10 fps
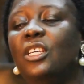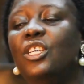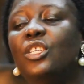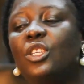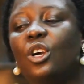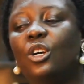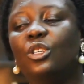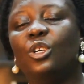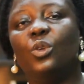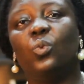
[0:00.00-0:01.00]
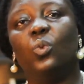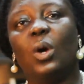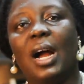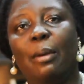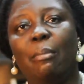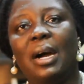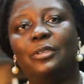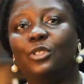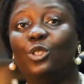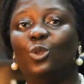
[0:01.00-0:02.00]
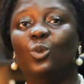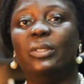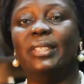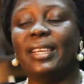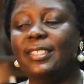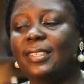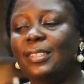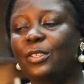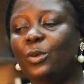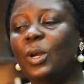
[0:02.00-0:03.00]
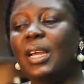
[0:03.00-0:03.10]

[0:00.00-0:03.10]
his conduct will amount to dirty,